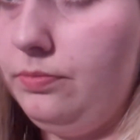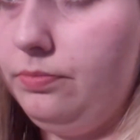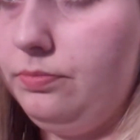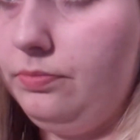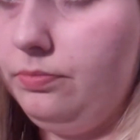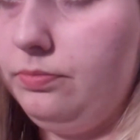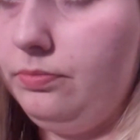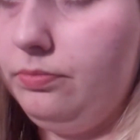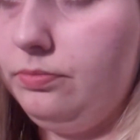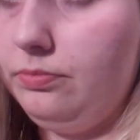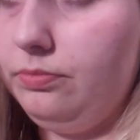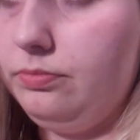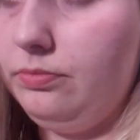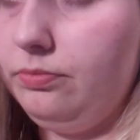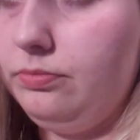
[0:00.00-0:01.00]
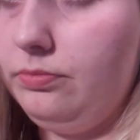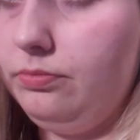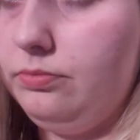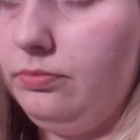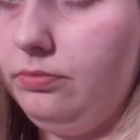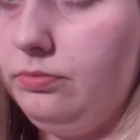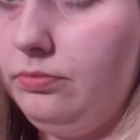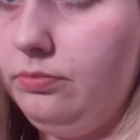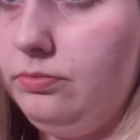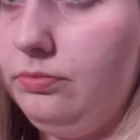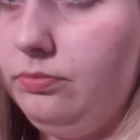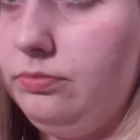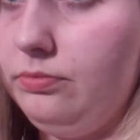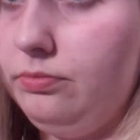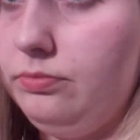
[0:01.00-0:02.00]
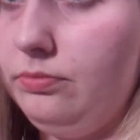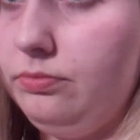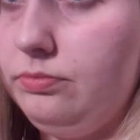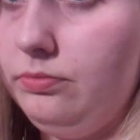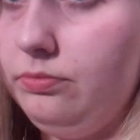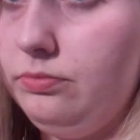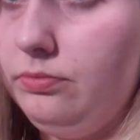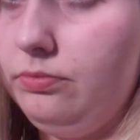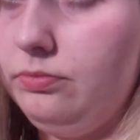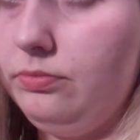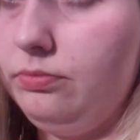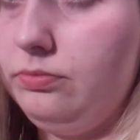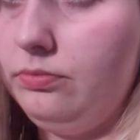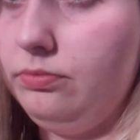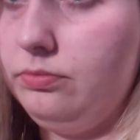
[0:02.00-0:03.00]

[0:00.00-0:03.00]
Nobody speaks.